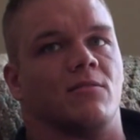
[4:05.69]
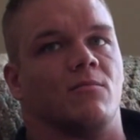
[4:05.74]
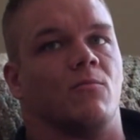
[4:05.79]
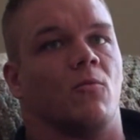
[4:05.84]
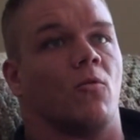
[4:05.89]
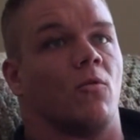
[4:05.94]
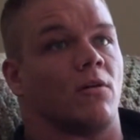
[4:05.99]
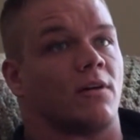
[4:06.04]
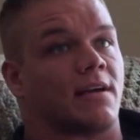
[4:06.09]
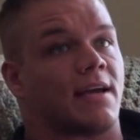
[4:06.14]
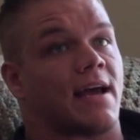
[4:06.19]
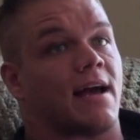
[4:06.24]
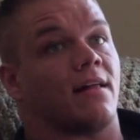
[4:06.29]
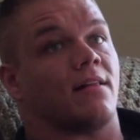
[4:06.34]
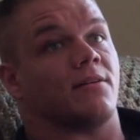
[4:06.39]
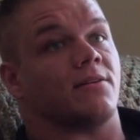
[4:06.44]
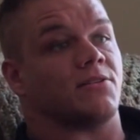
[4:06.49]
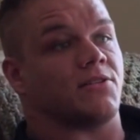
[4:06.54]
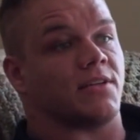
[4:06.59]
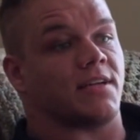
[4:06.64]
the more
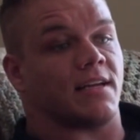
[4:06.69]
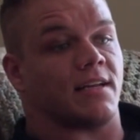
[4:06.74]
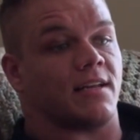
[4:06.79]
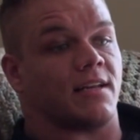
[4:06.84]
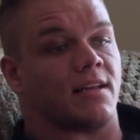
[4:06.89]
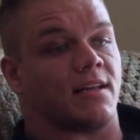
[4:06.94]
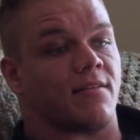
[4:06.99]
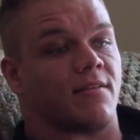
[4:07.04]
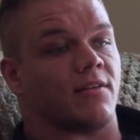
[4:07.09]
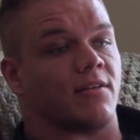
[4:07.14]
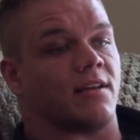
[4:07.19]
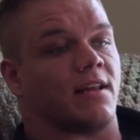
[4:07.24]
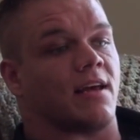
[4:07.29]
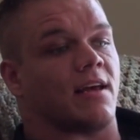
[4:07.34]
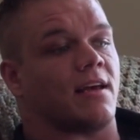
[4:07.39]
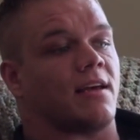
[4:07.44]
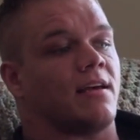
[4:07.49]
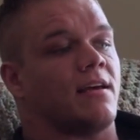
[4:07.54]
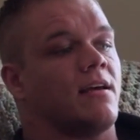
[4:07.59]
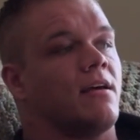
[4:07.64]
calories you're getting in every
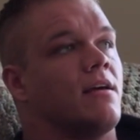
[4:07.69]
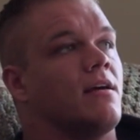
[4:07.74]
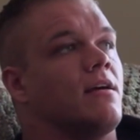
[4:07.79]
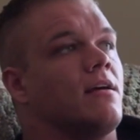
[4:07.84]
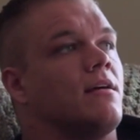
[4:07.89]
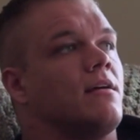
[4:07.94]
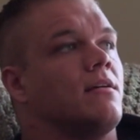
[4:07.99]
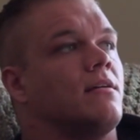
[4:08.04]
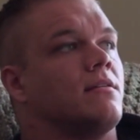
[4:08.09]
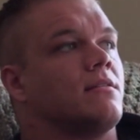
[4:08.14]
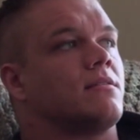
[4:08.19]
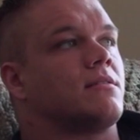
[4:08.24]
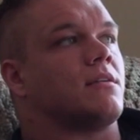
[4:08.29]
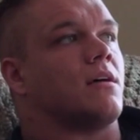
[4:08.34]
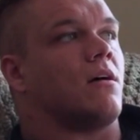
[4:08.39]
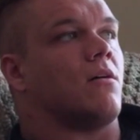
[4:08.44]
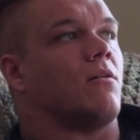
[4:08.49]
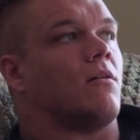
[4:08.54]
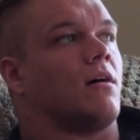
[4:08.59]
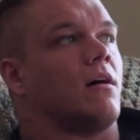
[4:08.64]
day.
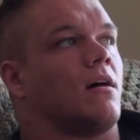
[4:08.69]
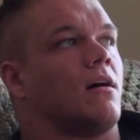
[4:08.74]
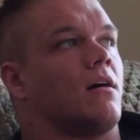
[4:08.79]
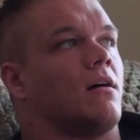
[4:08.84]
So,